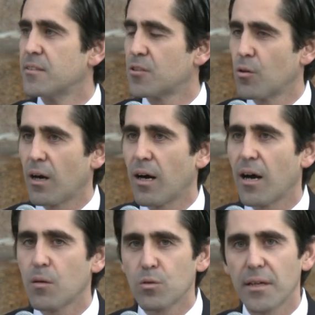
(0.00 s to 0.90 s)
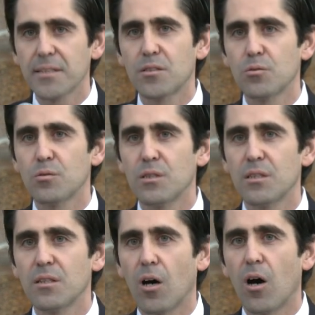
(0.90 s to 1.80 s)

So I would like to uh,